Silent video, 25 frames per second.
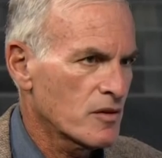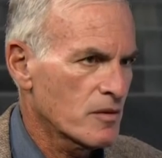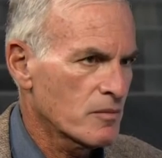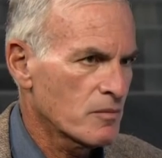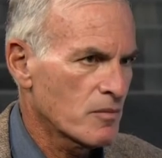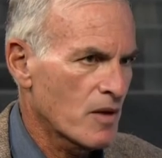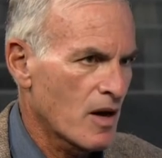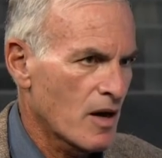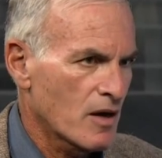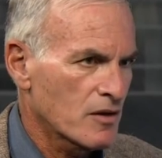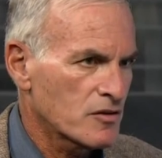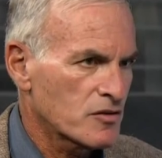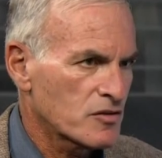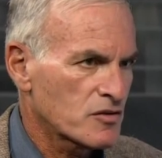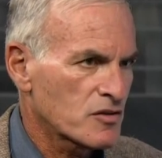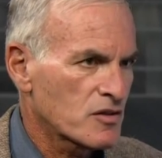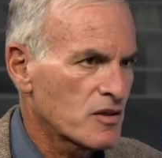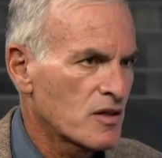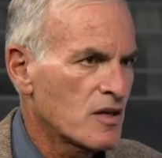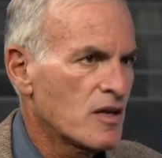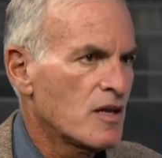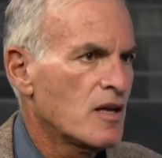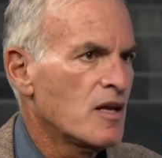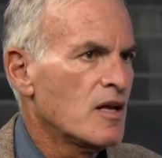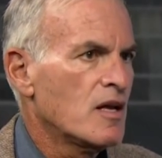to the
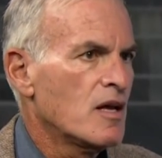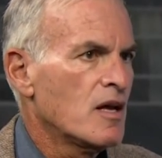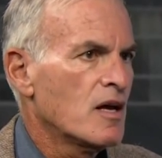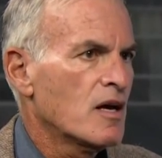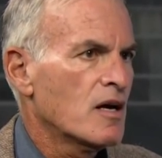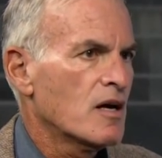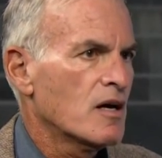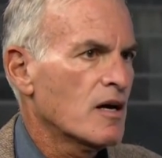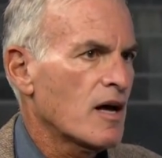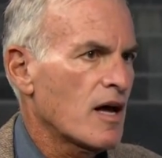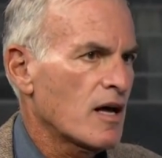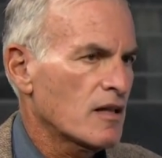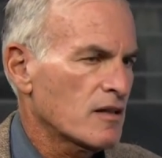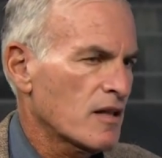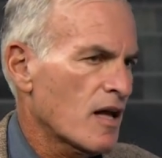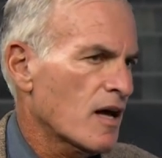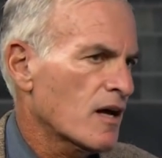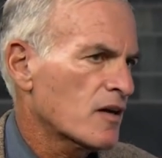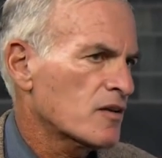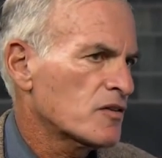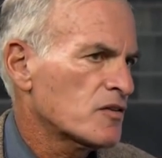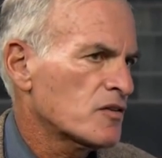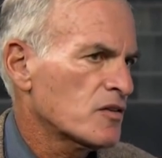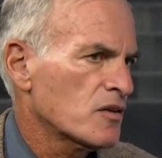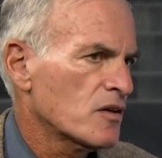mosque,
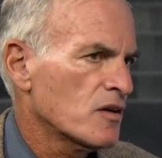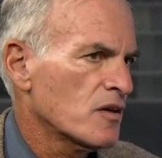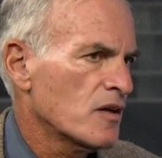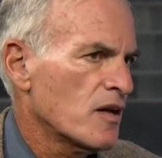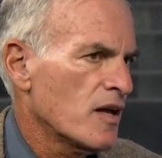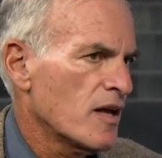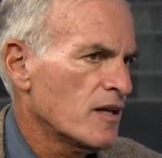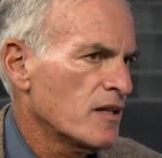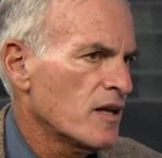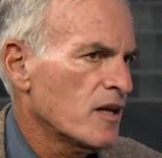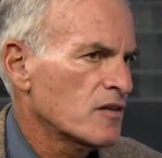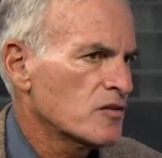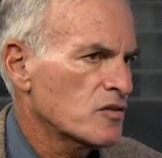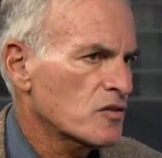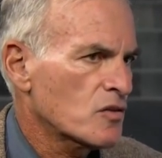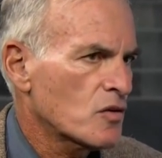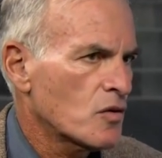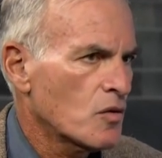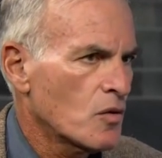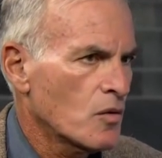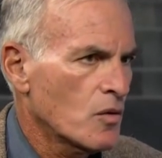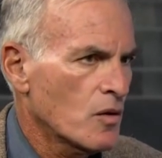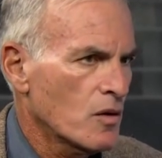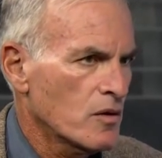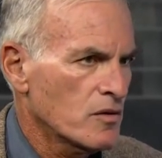Al-Aqsa, and has
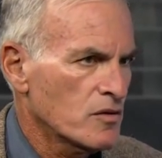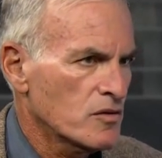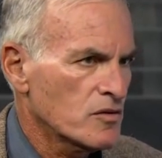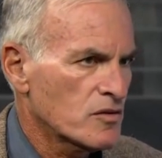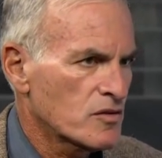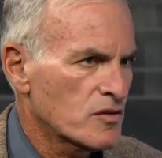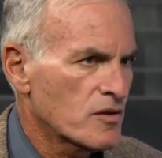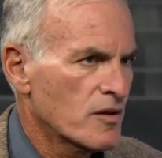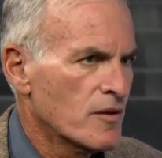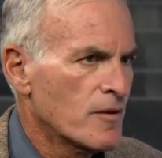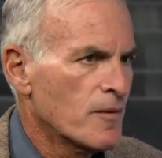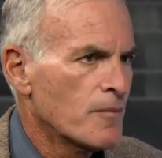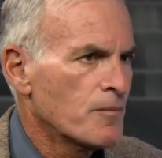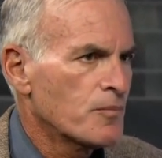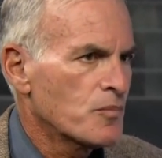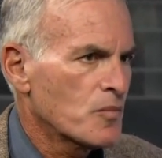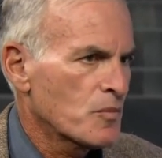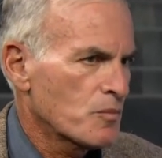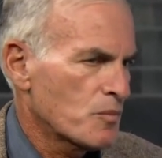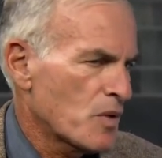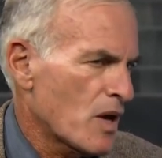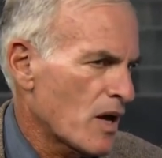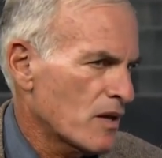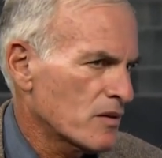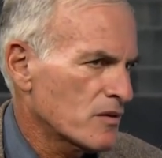caused
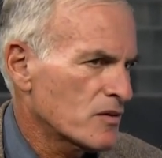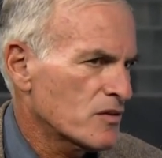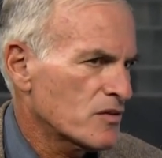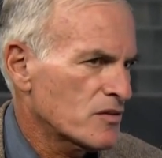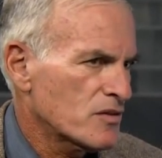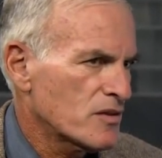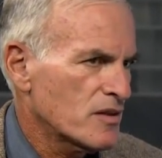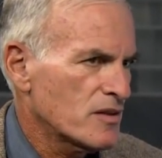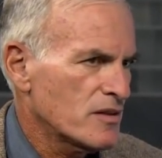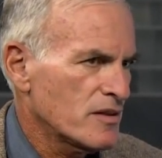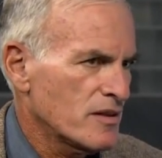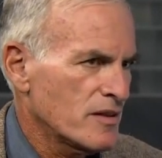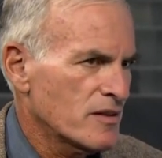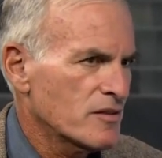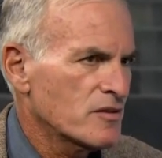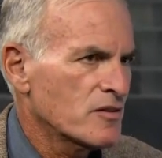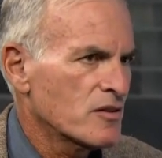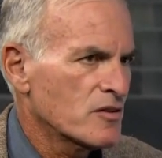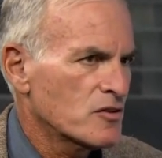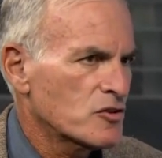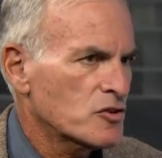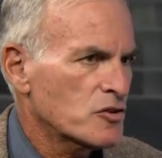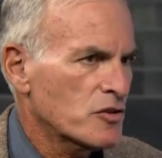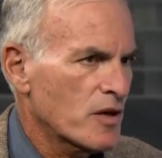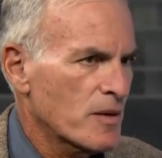
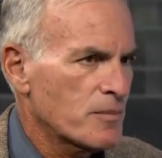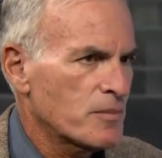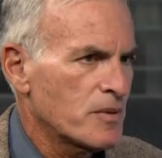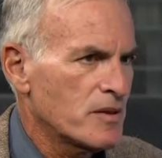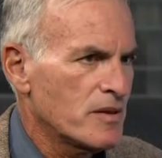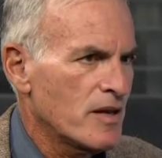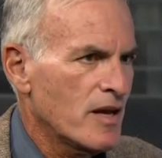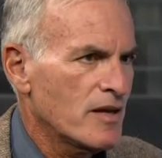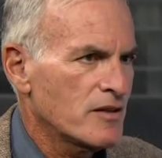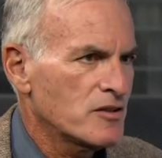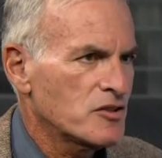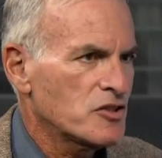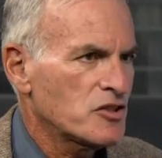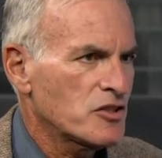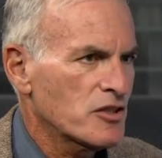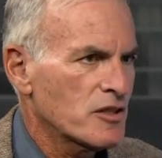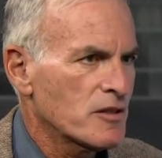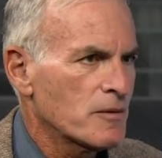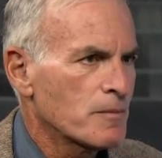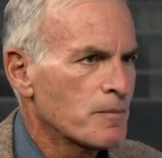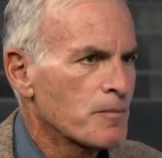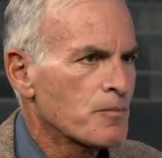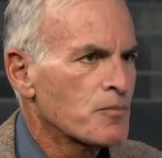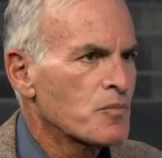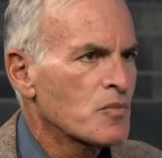Palestinian
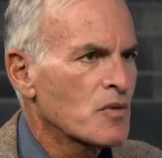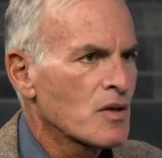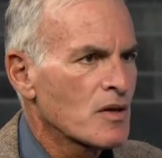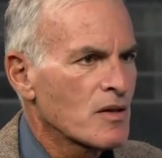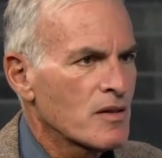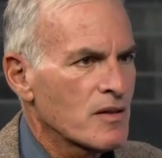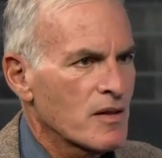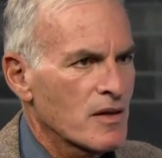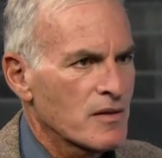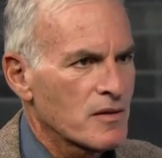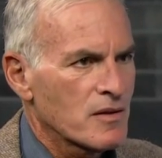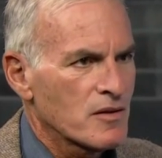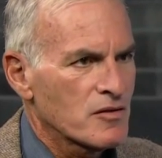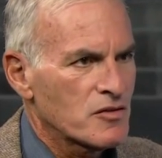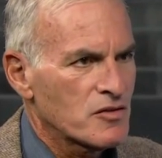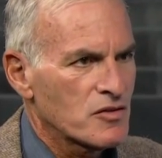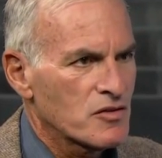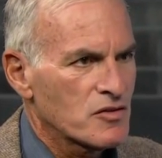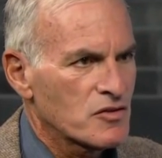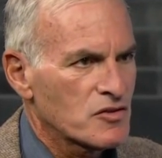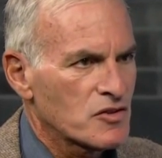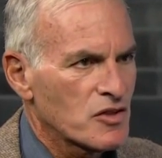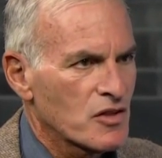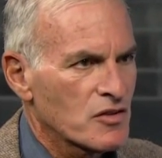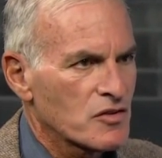trepidation that this
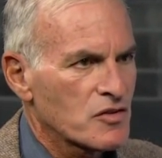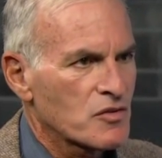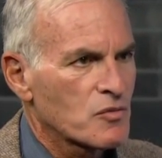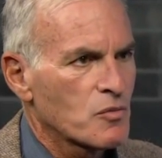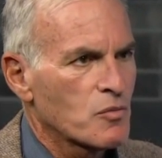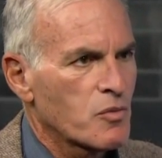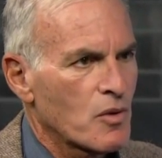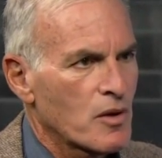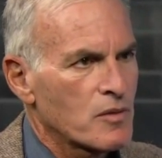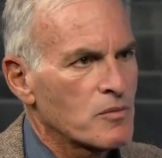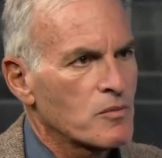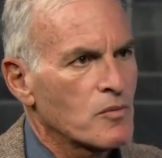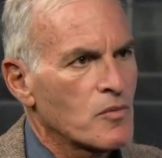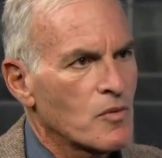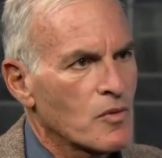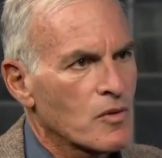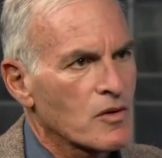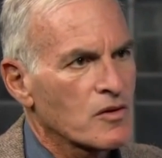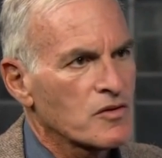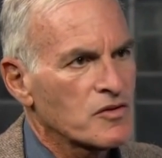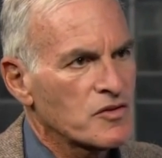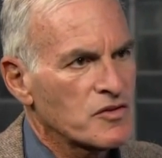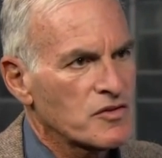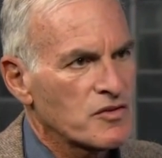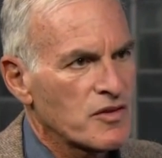is just one
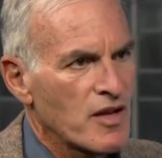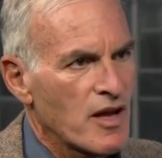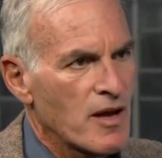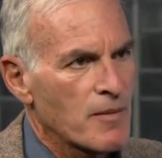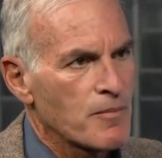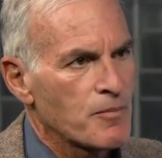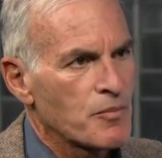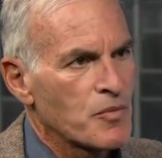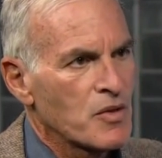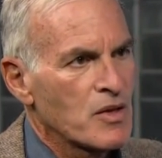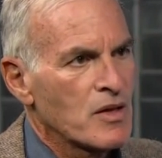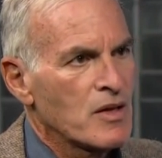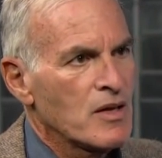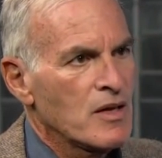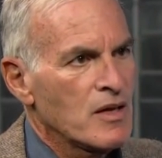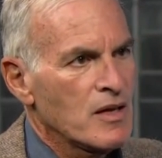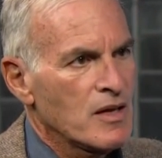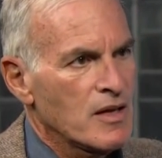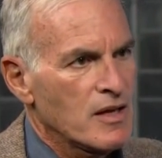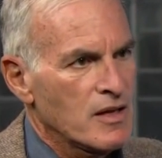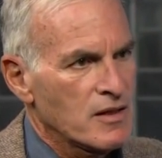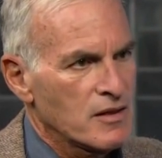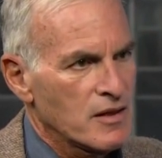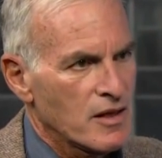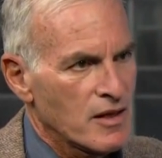more step
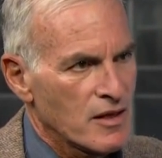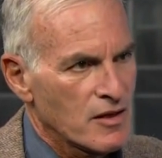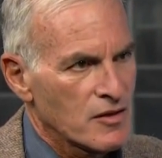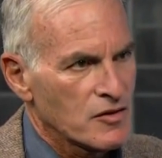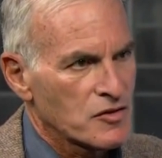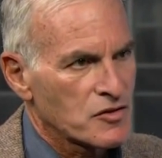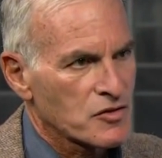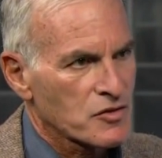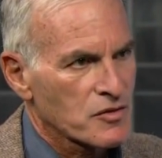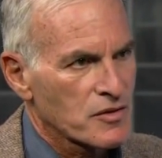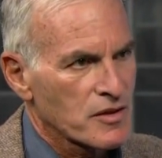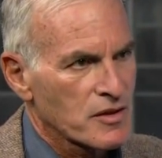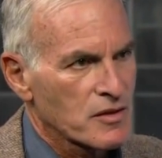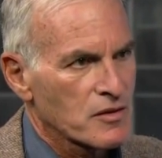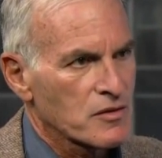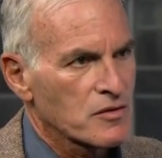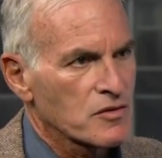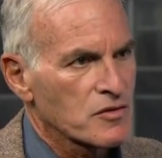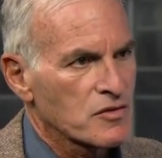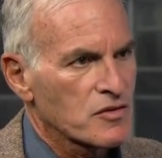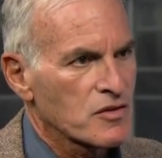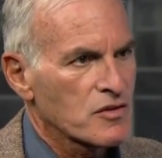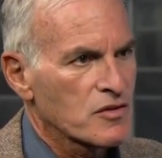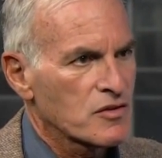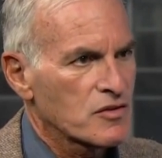in
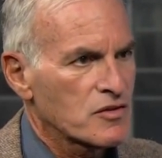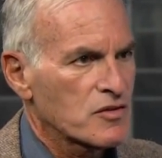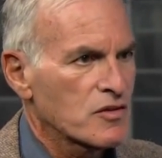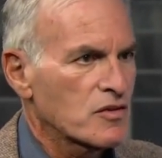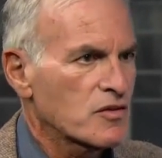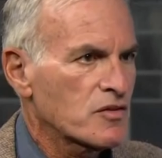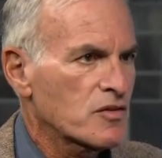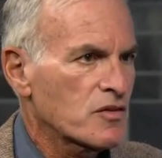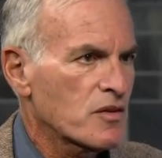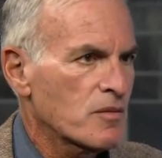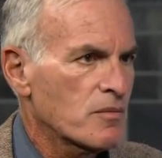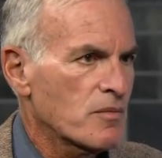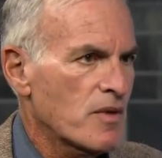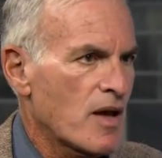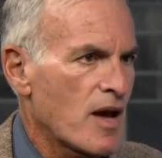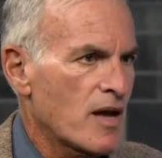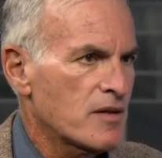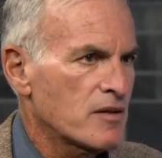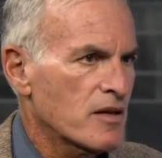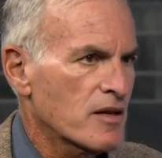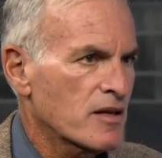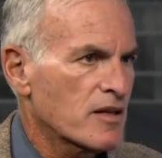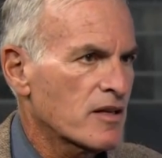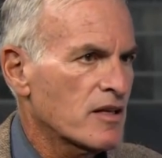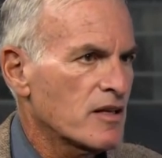Israel's
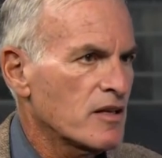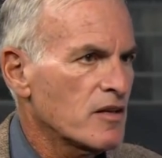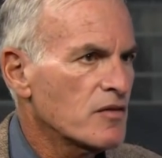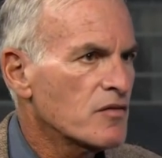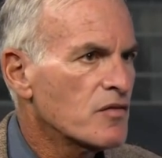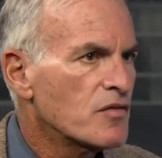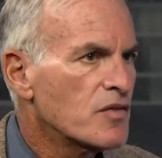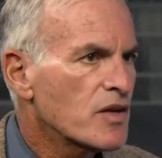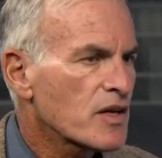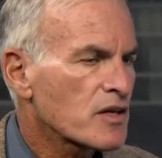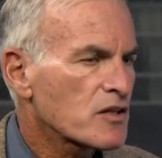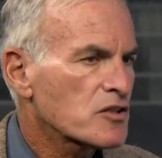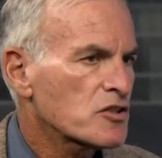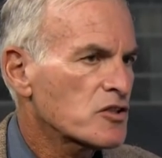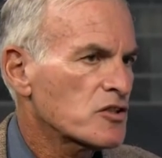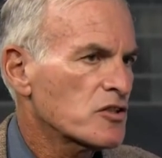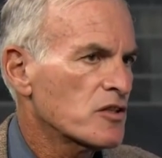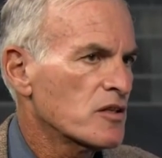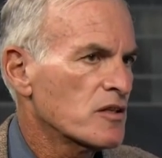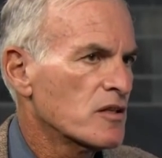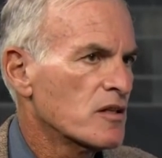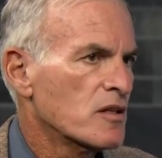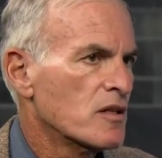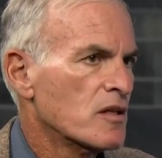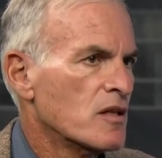systematic
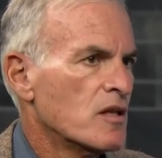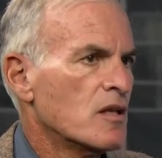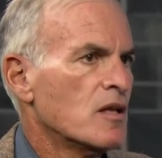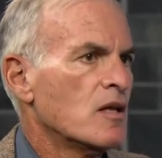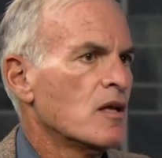eviction